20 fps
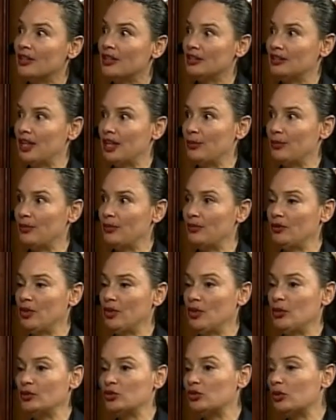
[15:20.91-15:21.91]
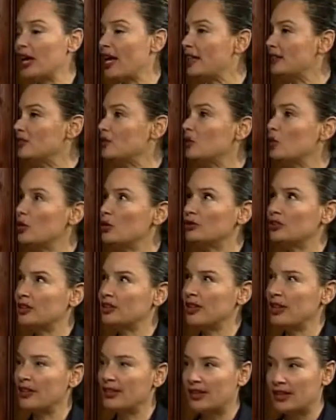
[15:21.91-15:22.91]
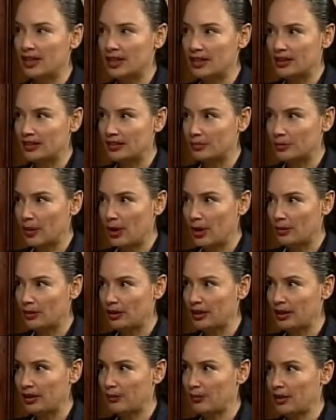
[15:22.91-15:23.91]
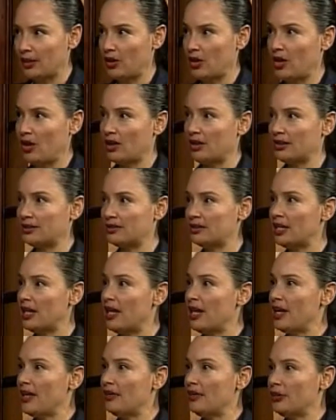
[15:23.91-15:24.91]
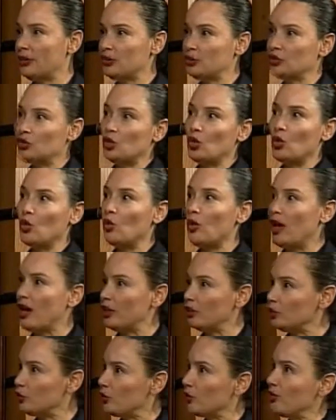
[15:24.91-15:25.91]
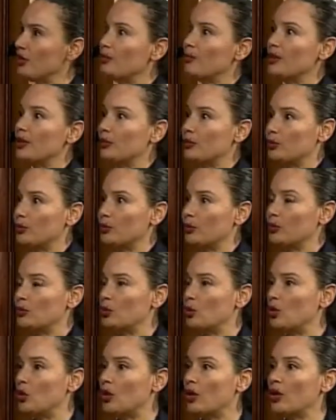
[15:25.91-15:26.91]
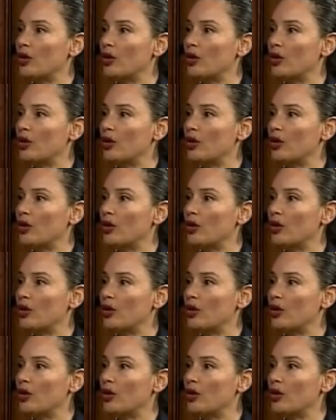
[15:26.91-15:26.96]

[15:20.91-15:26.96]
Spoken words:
type of loans, who has loans that they think is public because their school ushered them in through the door,